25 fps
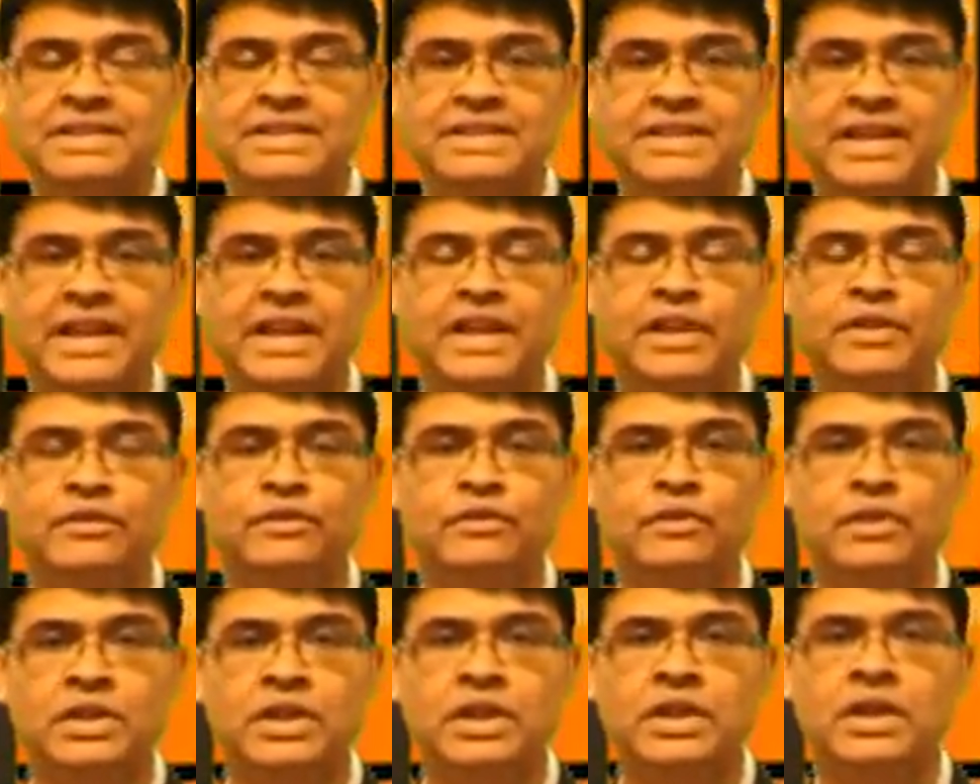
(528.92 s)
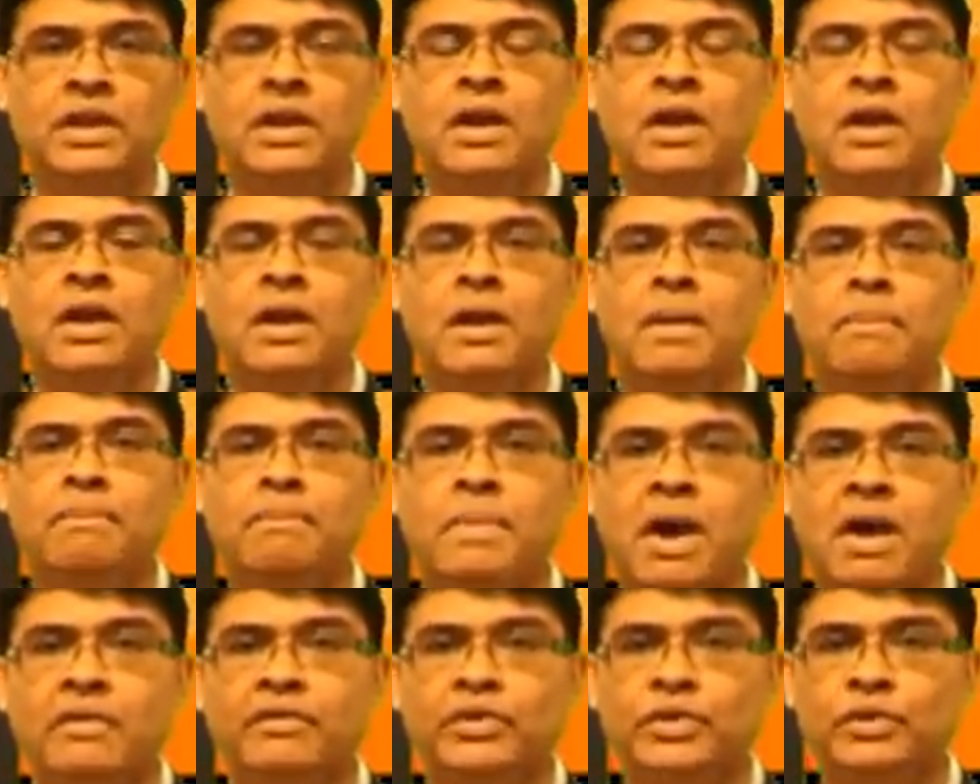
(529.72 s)
stake in 3
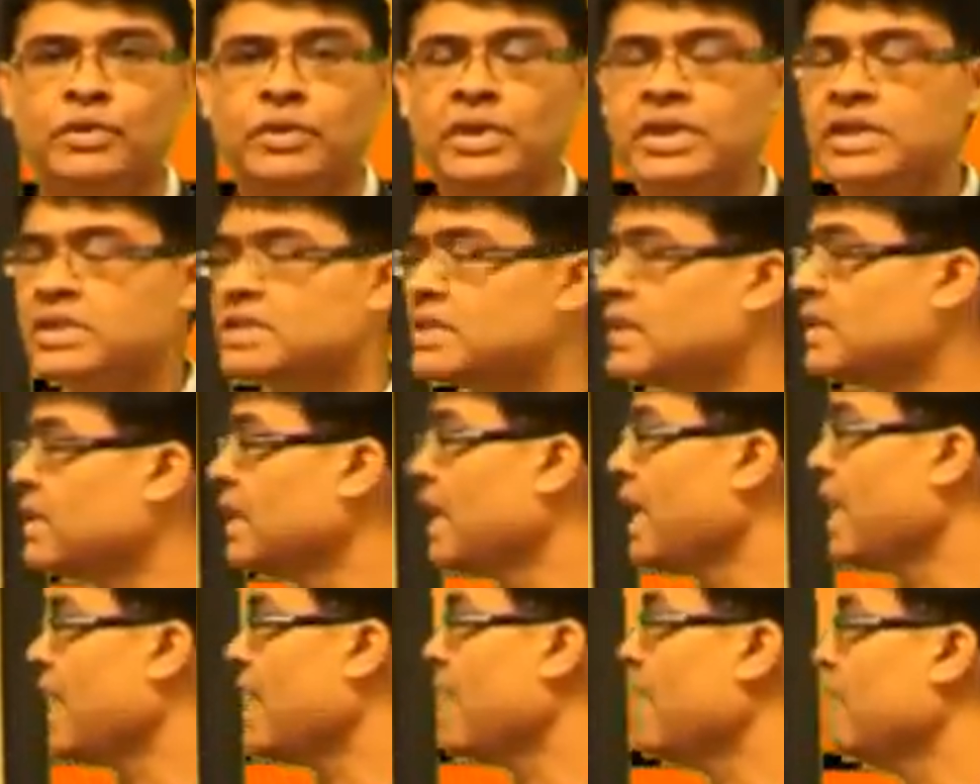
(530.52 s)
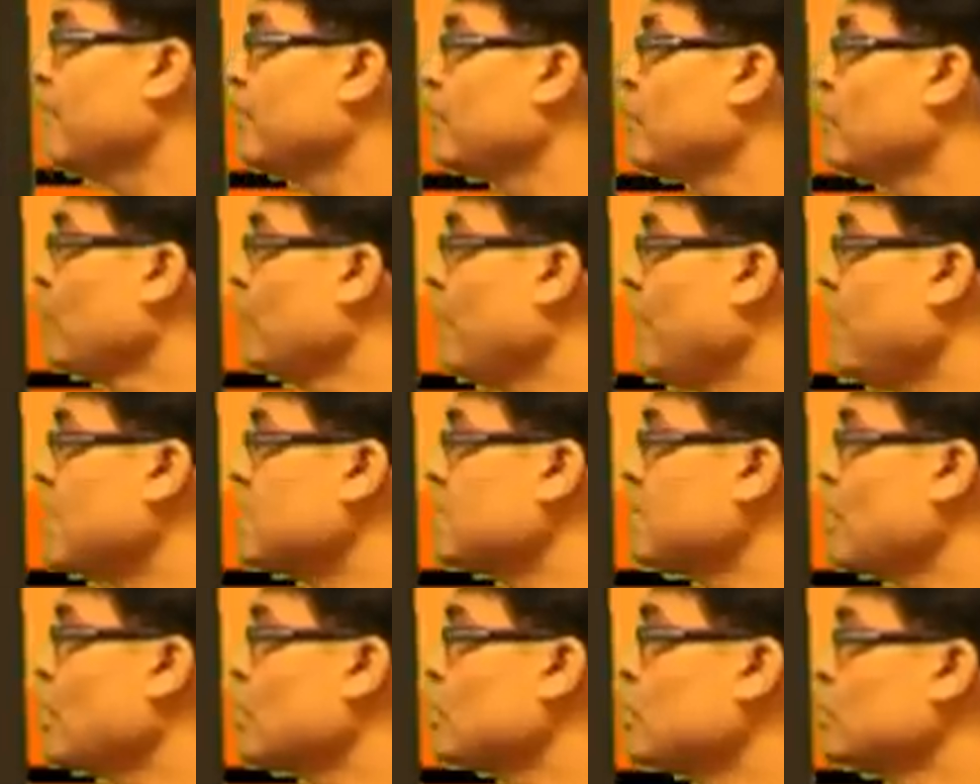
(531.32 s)
power units that they have to
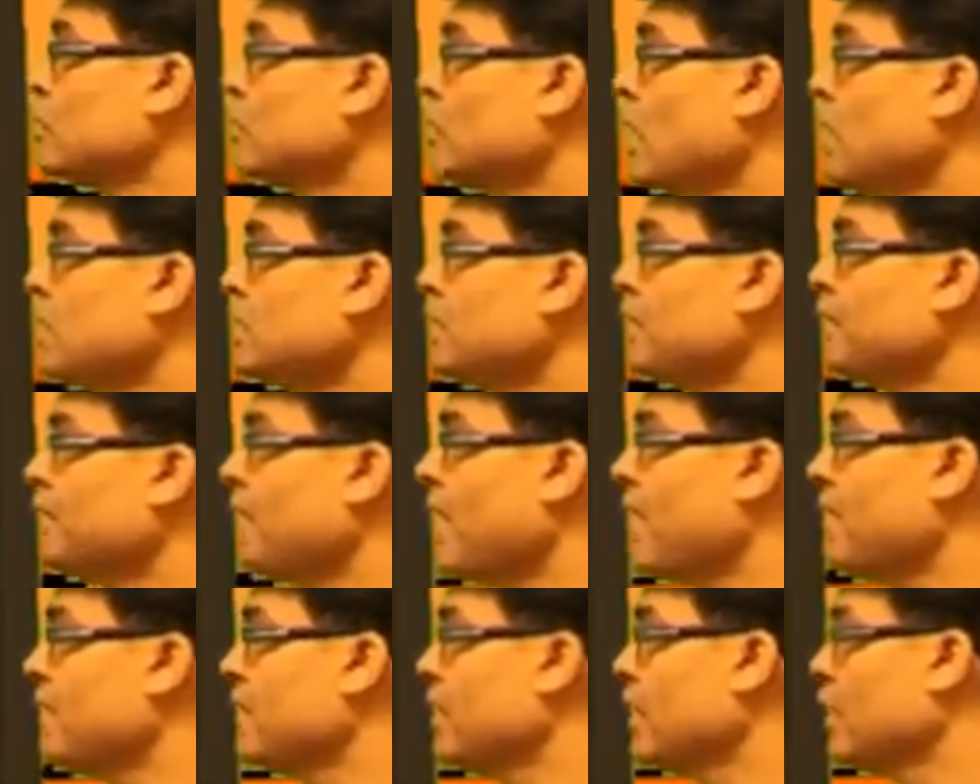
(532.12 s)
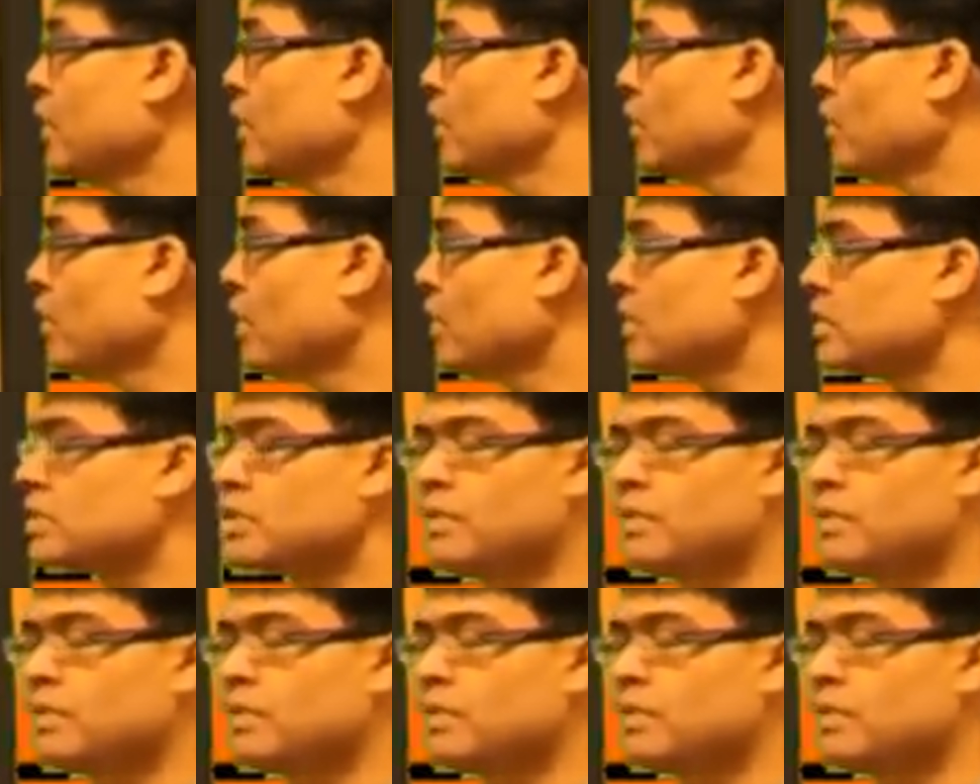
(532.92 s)
fetch about 2,500 crore.